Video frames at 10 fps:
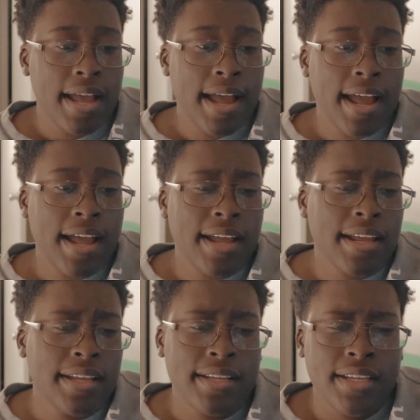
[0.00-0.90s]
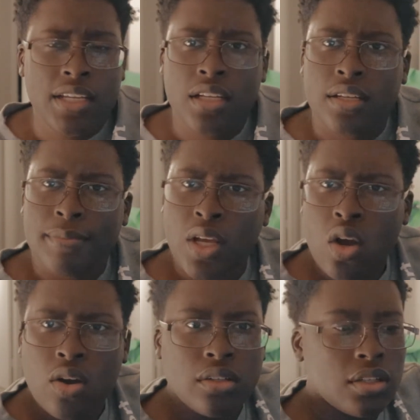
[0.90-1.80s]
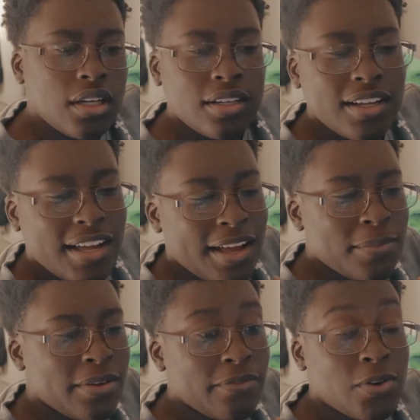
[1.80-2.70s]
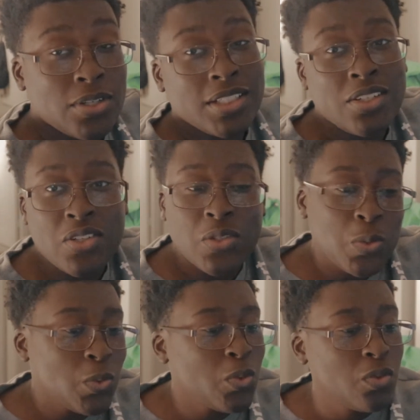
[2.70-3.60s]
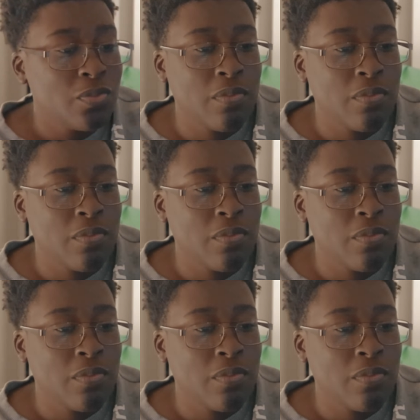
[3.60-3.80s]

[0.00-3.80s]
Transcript: I've been gone. I've been focusing on school.